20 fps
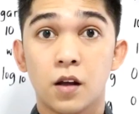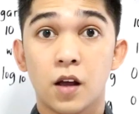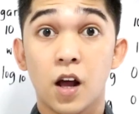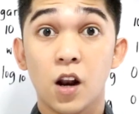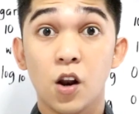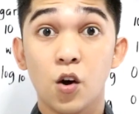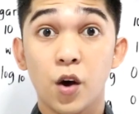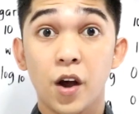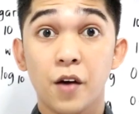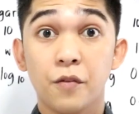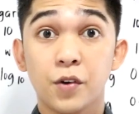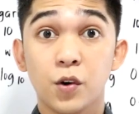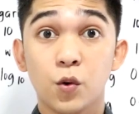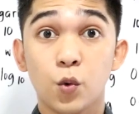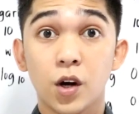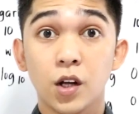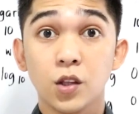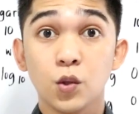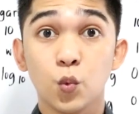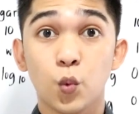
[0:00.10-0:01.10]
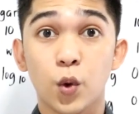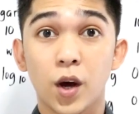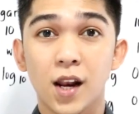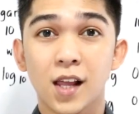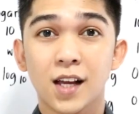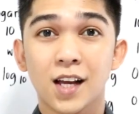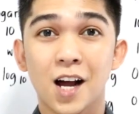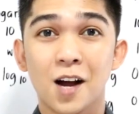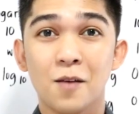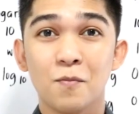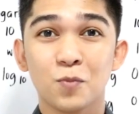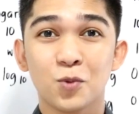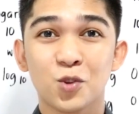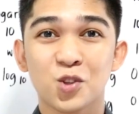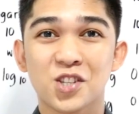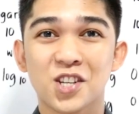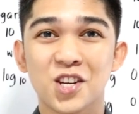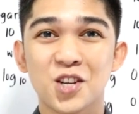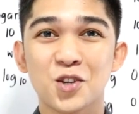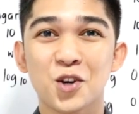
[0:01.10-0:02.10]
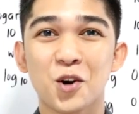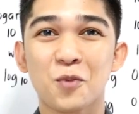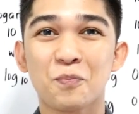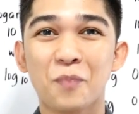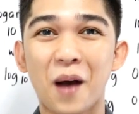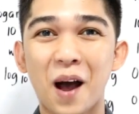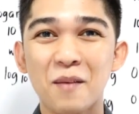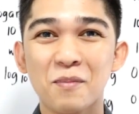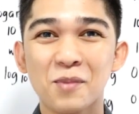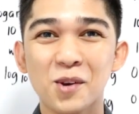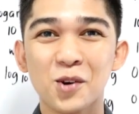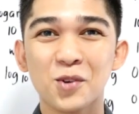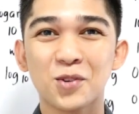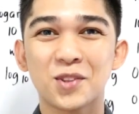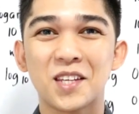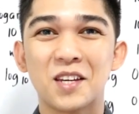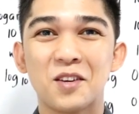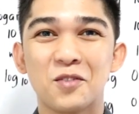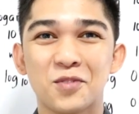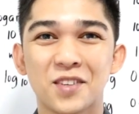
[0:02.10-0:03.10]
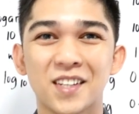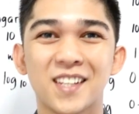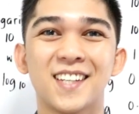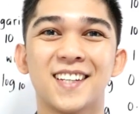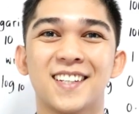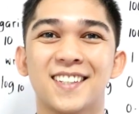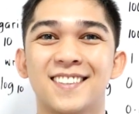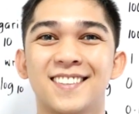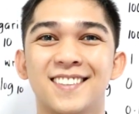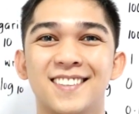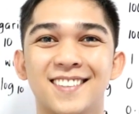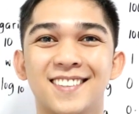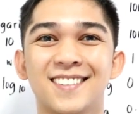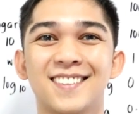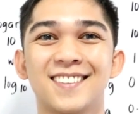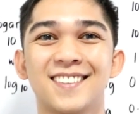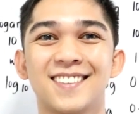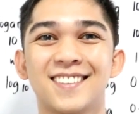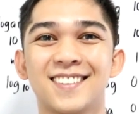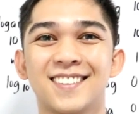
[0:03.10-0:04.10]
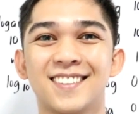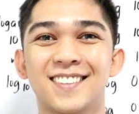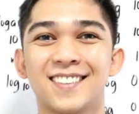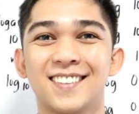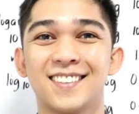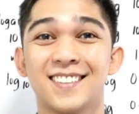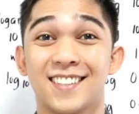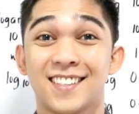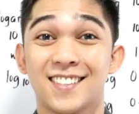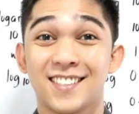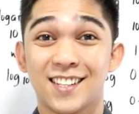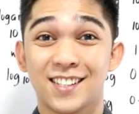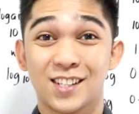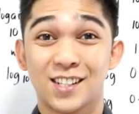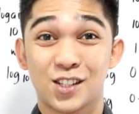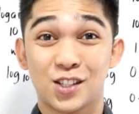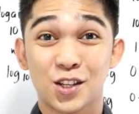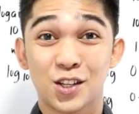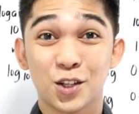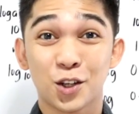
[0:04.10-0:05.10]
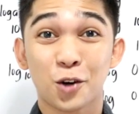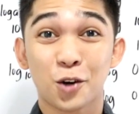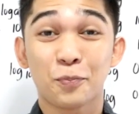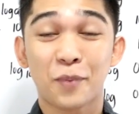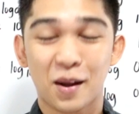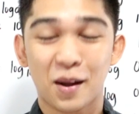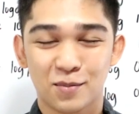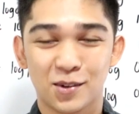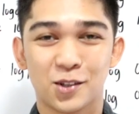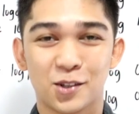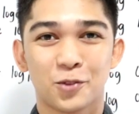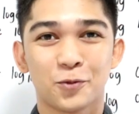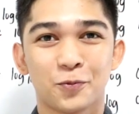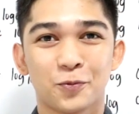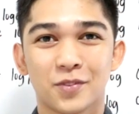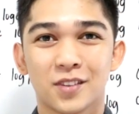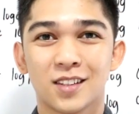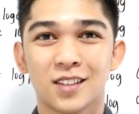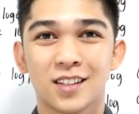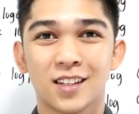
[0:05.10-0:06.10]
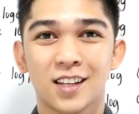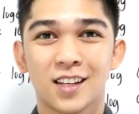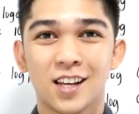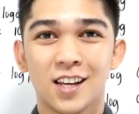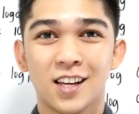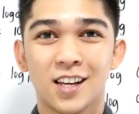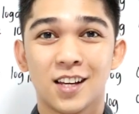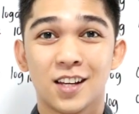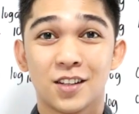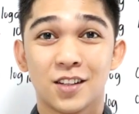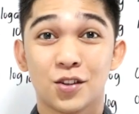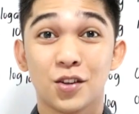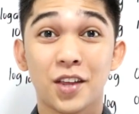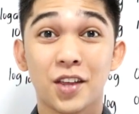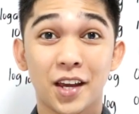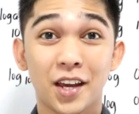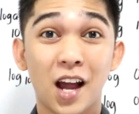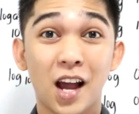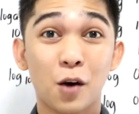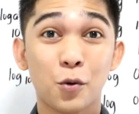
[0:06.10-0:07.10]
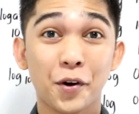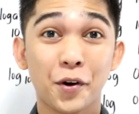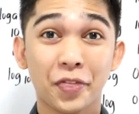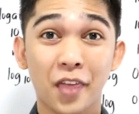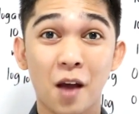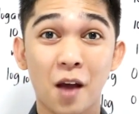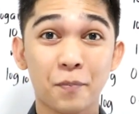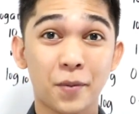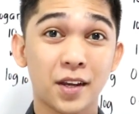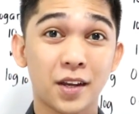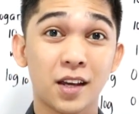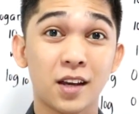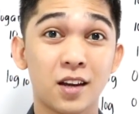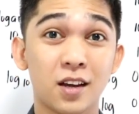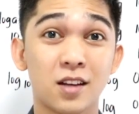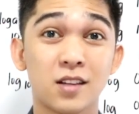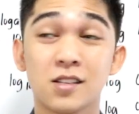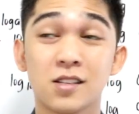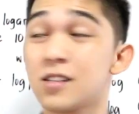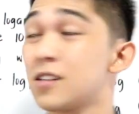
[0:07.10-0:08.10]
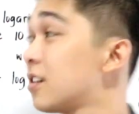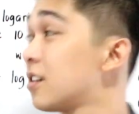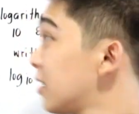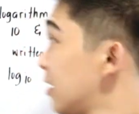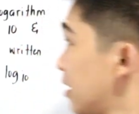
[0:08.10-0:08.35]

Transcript: Hello everyone, welcome to Señor Pablo TV. This is Señor Pablo. Today our topic is